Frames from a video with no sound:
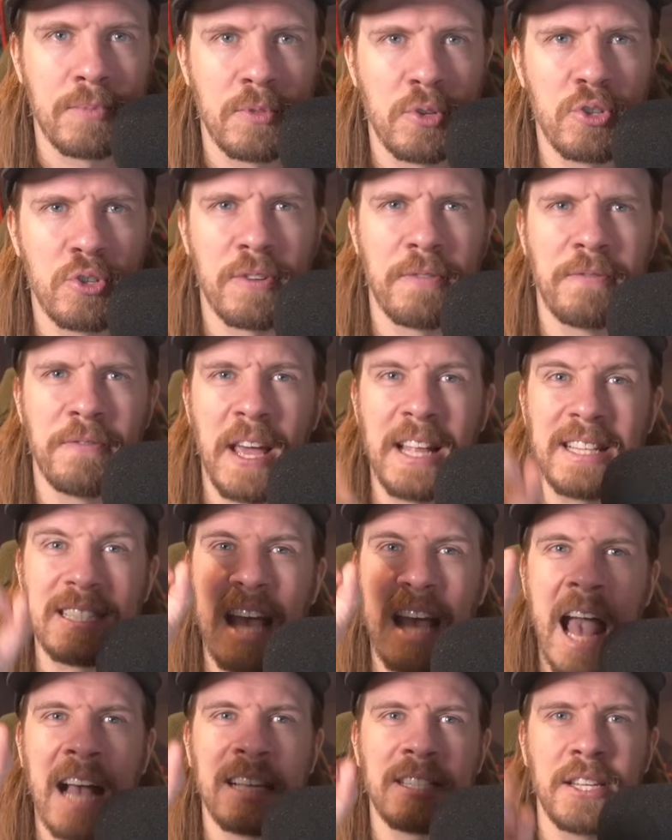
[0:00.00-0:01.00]
There's a
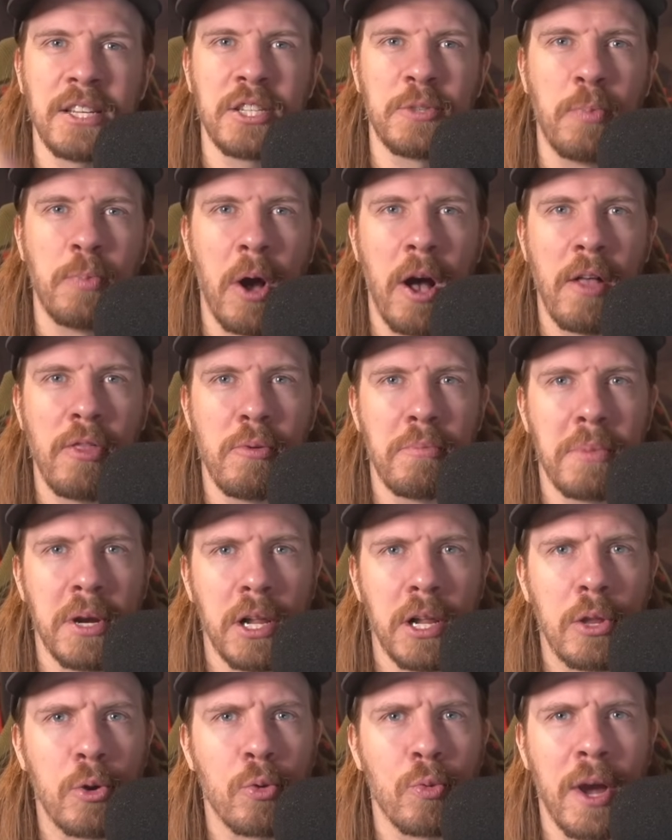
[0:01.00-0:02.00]
fantastic spot in the
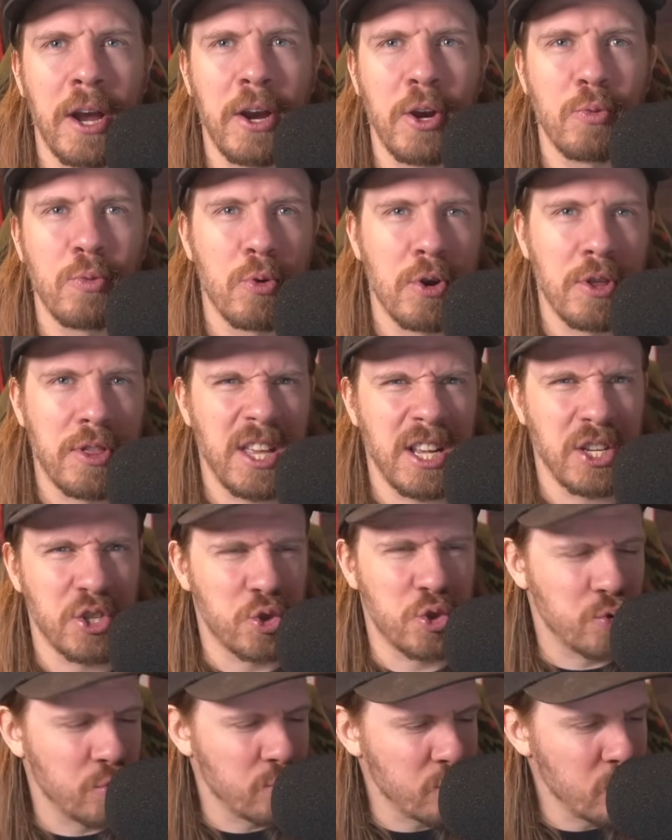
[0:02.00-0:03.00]
middle of the record where things
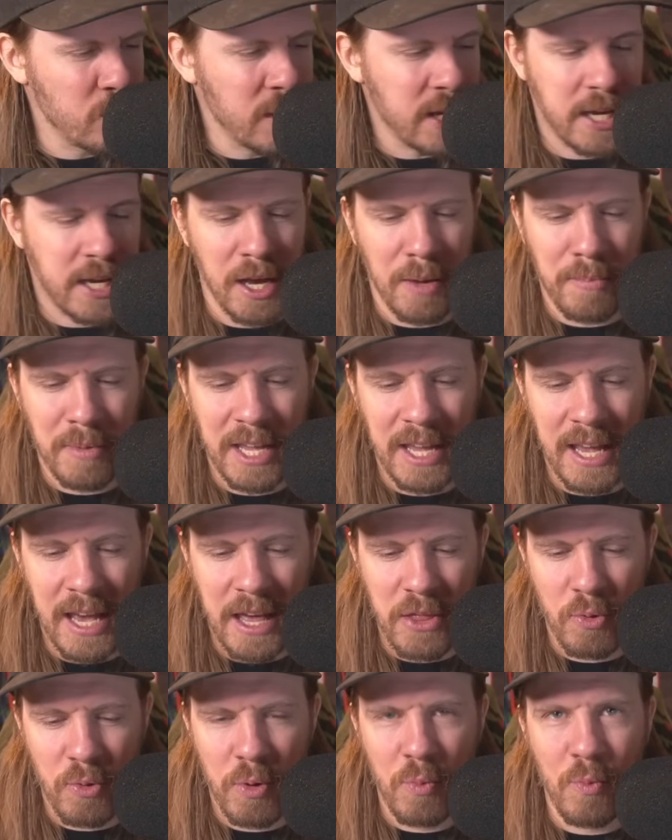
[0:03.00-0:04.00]
truly come
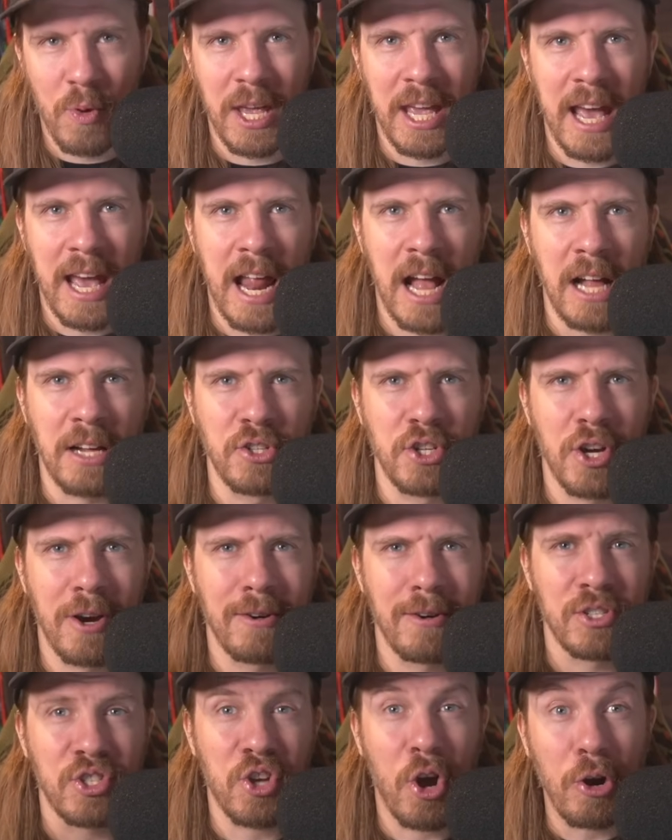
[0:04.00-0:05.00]
together and we get
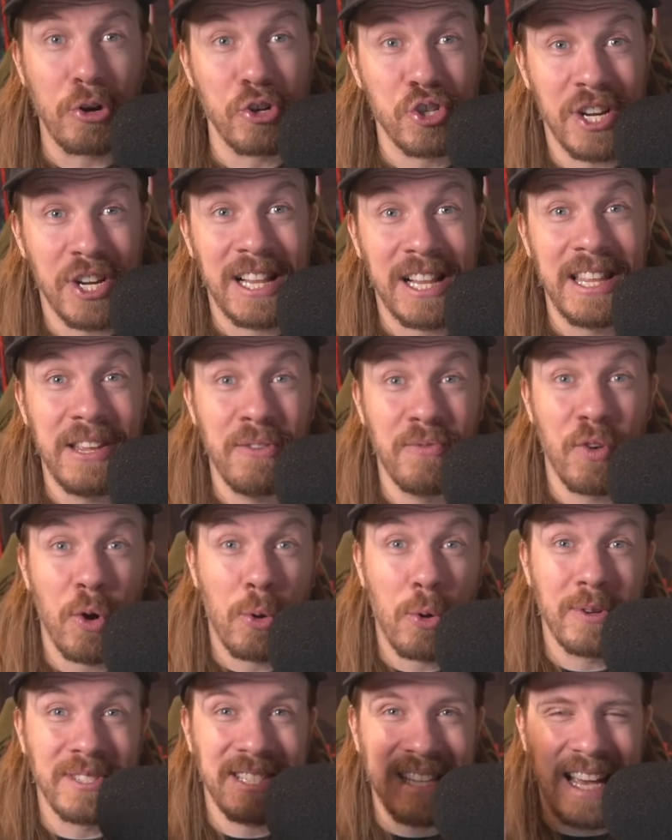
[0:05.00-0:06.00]
Aldara's harsh and clean
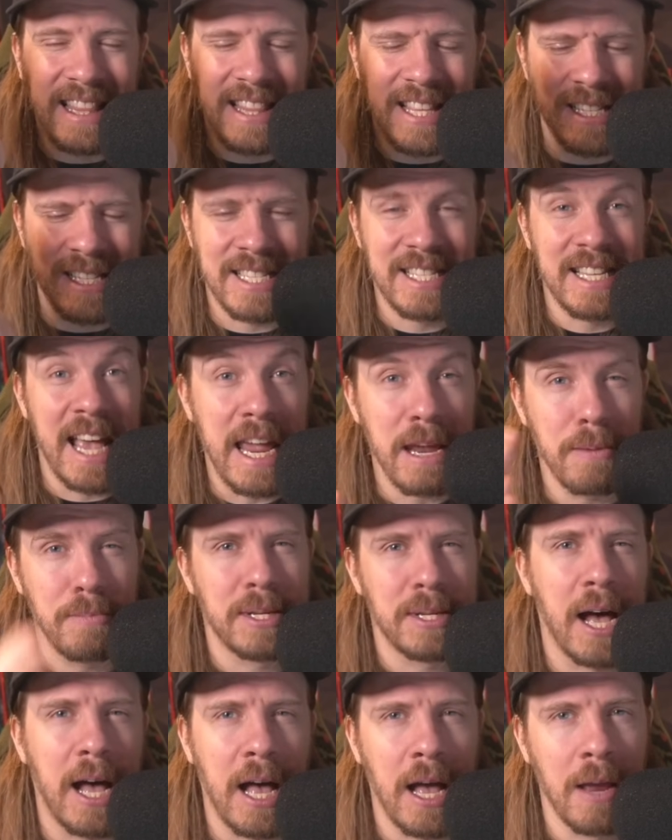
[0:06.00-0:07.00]
vocals at the same
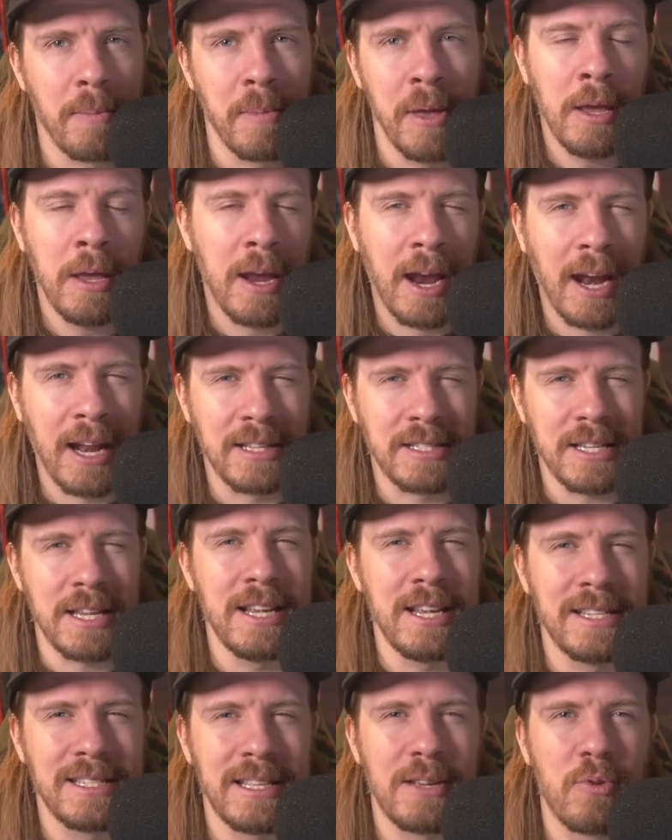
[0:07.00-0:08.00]
time, and it's
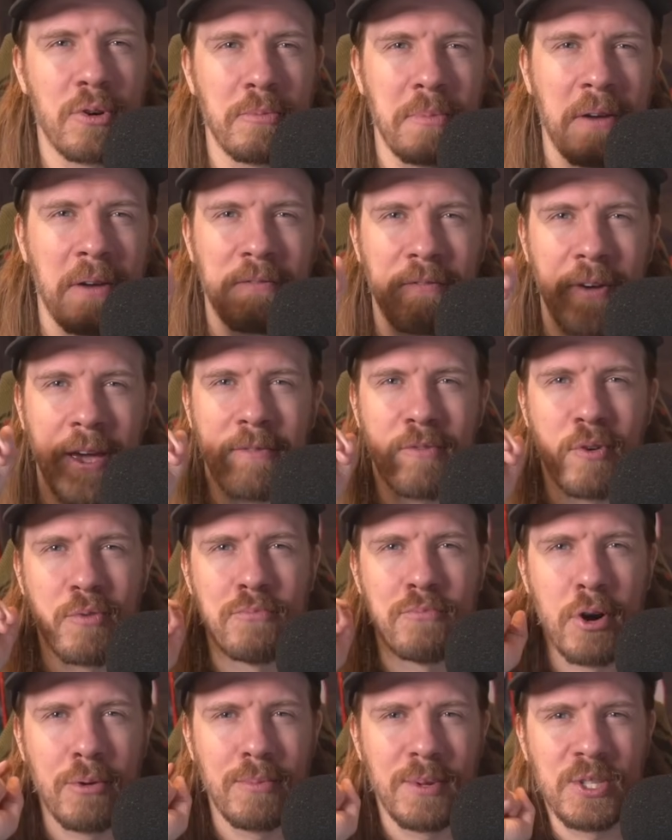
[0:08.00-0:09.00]
easily one of my favorite
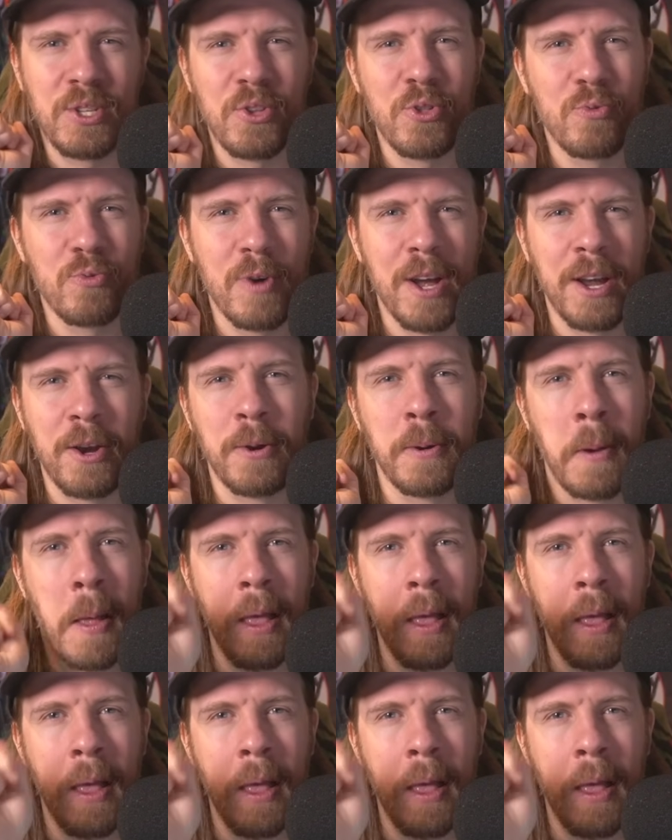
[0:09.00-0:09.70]
moments on the record.